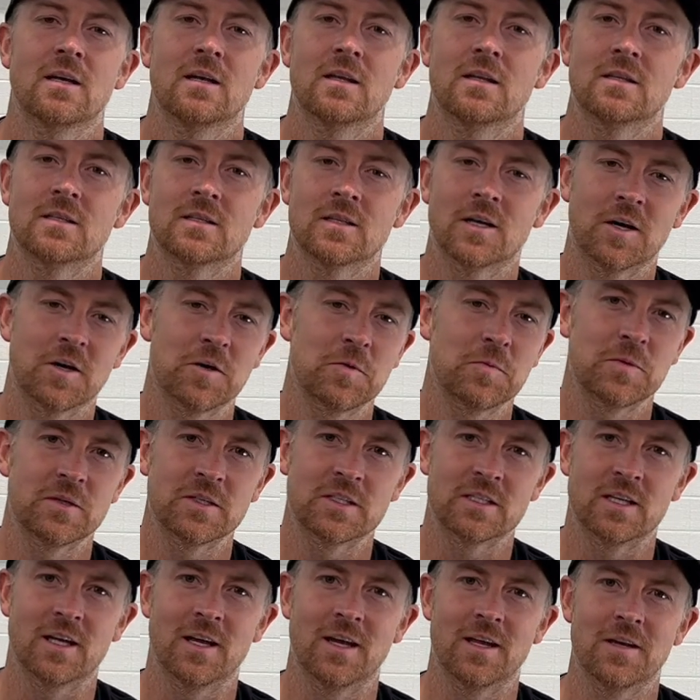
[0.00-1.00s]
This is
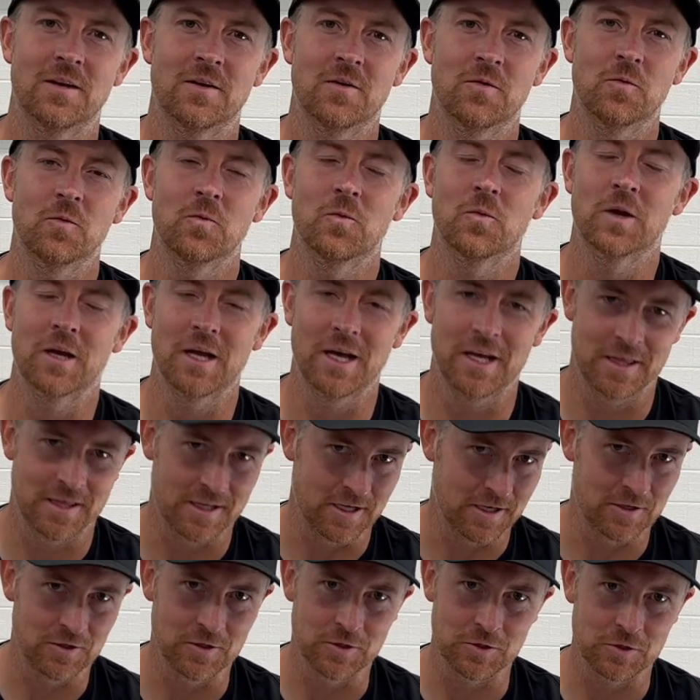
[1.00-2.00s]
100% what I
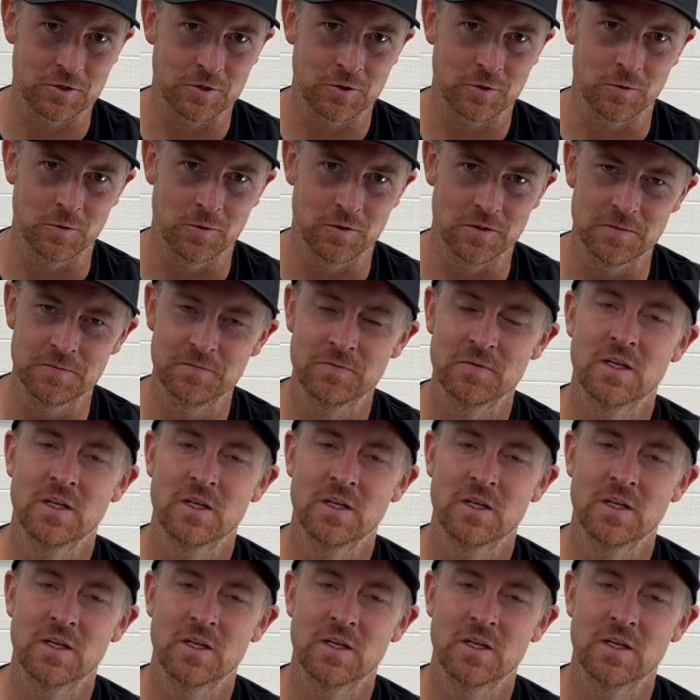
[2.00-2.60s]
think looks cool.